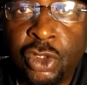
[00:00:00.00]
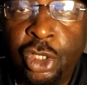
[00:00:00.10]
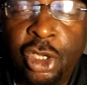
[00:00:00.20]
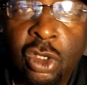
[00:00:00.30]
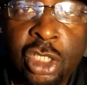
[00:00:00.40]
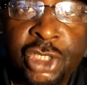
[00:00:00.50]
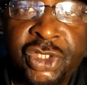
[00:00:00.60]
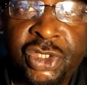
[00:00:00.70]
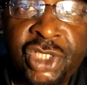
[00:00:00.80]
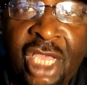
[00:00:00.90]
You know,
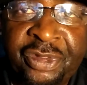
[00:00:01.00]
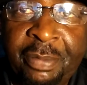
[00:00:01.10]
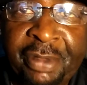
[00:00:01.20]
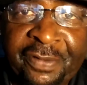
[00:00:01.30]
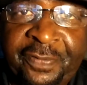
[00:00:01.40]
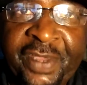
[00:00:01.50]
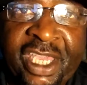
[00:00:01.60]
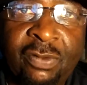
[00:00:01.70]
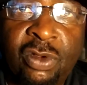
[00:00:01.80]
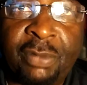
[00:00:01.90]
because there's nothing but
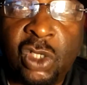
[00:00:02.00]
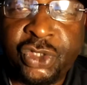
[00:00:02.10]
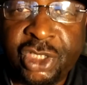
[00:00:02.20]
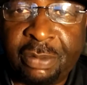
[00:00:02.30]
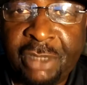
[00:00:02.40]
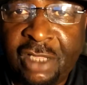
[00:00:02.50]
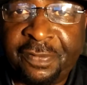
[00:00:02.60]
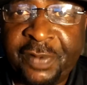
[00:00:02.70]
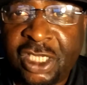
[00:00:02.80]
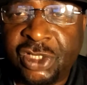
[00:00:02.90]
fear with most of them
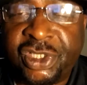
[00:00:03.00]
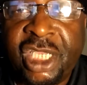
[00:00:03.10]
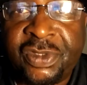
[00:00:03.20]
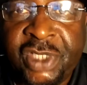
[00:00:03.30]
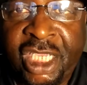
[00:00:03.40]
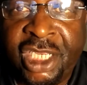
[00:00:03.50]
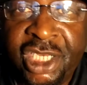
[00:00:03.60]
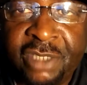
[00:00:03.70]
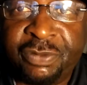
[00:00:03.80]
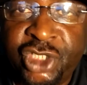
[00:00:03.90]
motherfuckers that's
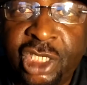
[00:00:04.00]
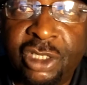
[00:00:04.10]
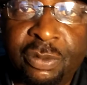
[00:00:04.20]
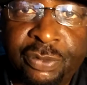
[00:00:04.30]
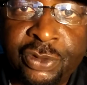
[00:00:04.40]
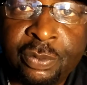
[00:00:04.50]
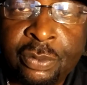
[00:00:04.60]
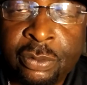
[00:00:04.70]
in them gyms.